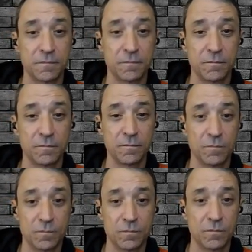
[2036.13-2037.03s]

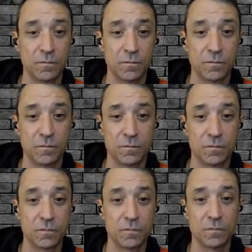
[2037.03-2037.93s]

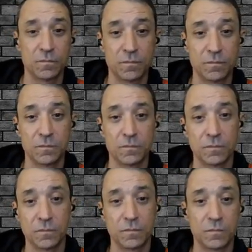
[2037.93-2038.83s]

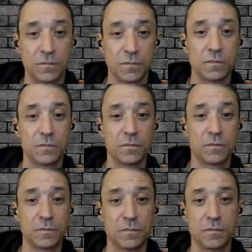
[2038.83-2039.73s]

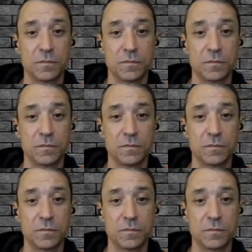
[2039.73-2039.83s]
No words are spoken by the person on screen.